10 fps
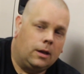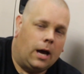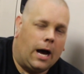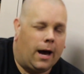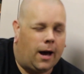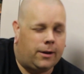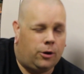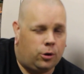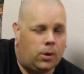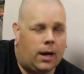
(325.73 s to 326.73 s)
I
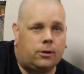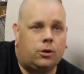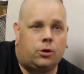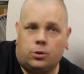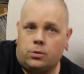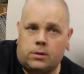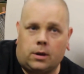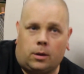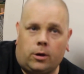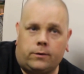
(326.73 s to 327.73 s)
knew how to do
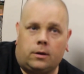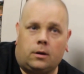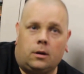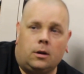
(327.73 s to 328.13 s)
some of it,